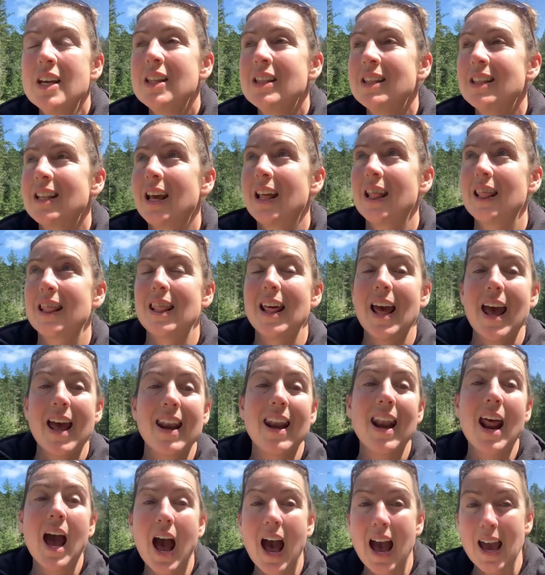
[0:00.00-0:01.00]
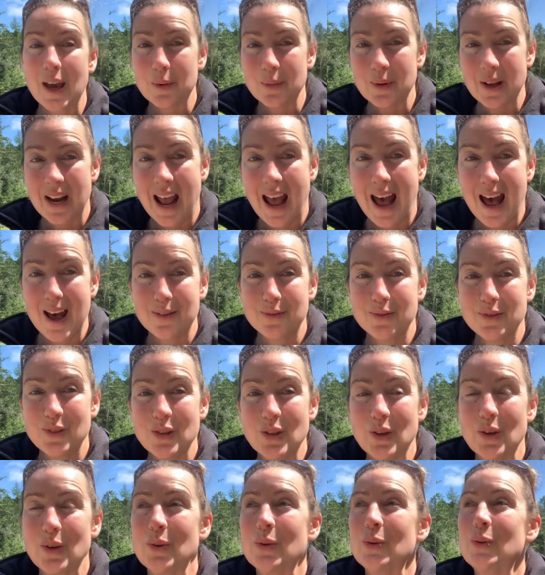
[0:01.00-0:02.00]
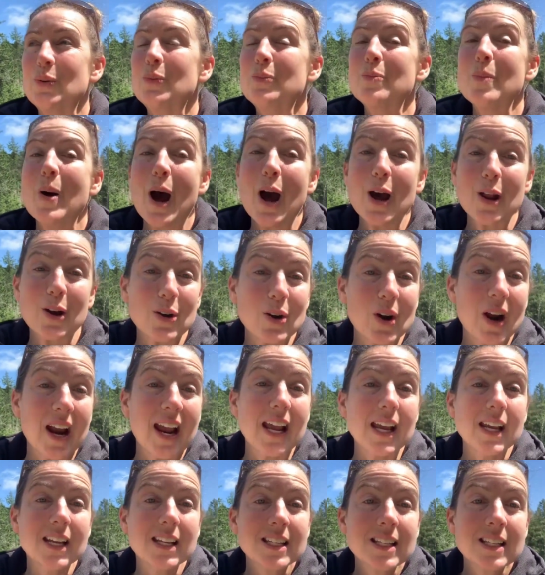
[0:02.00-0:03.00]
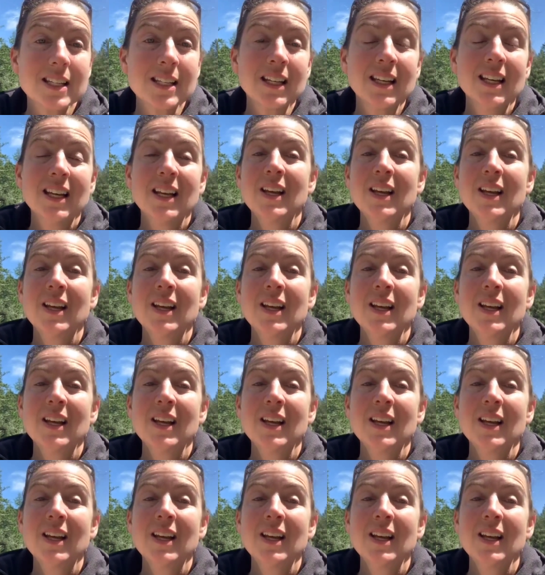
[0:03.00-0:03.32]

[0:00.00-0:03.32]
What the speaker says: that then I would have to moderate,